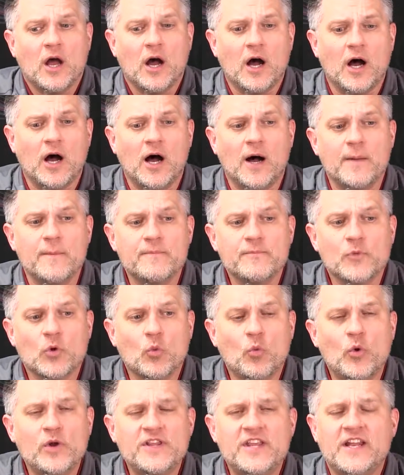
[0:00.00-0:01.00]

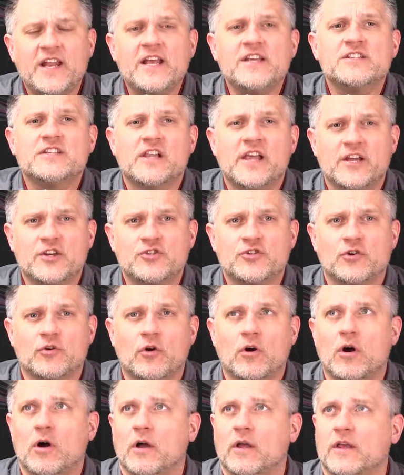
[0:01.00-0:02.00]
what today's
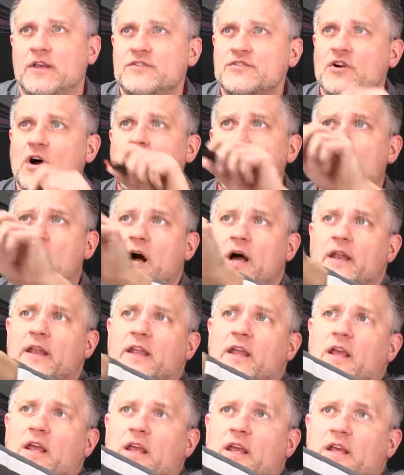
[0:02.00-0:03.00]
lecture is
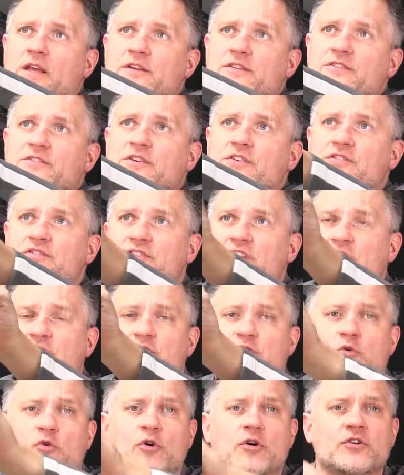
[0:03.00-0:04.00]
on is
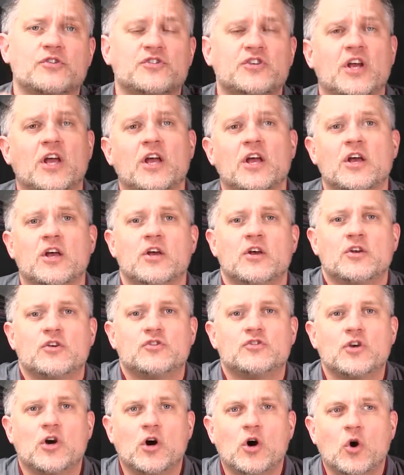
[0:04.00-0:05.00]
z-scores.
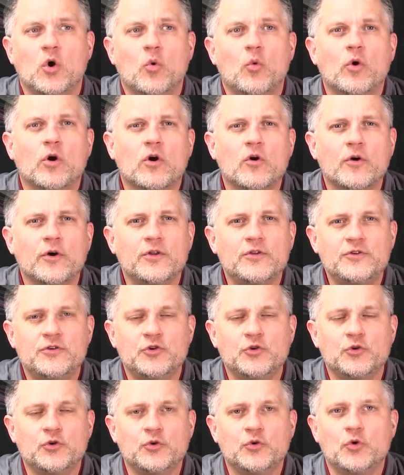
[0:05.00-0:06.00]
So we're going
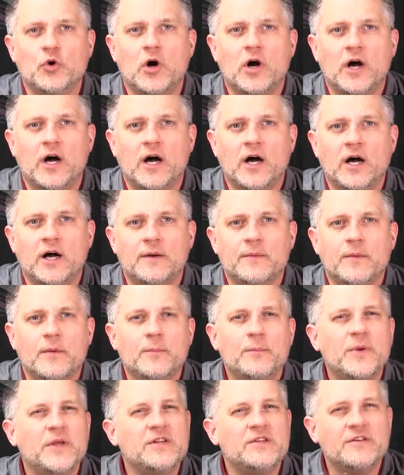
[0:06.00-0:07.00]
to
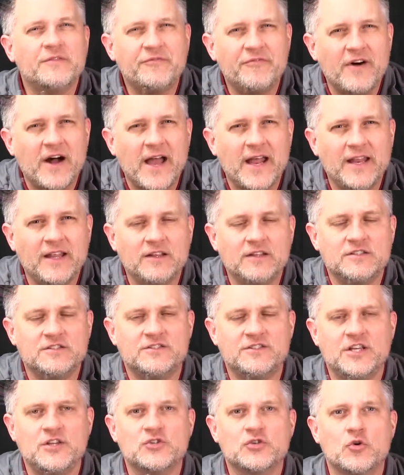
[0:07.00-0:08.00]
be defining
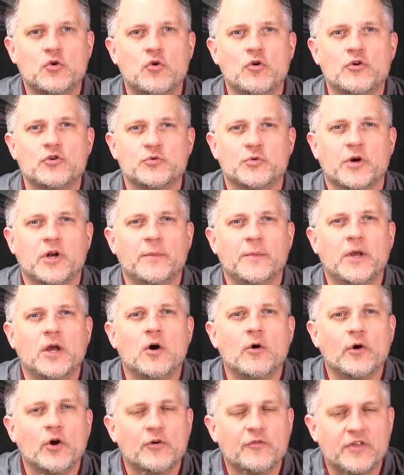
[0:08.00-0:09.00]
z-scores. We're going to be
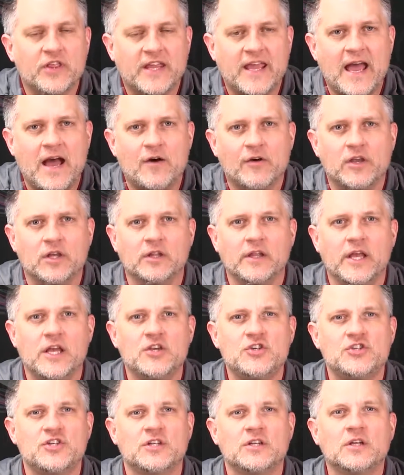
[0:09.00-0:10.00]
going over the
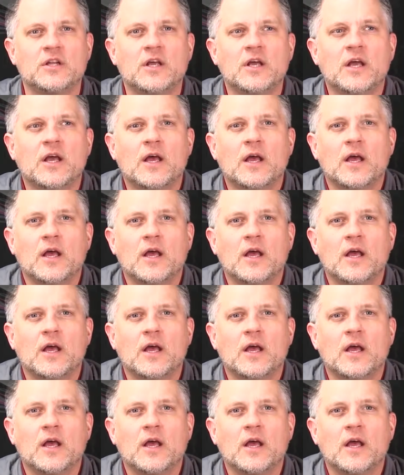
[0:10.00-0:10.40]
calculation.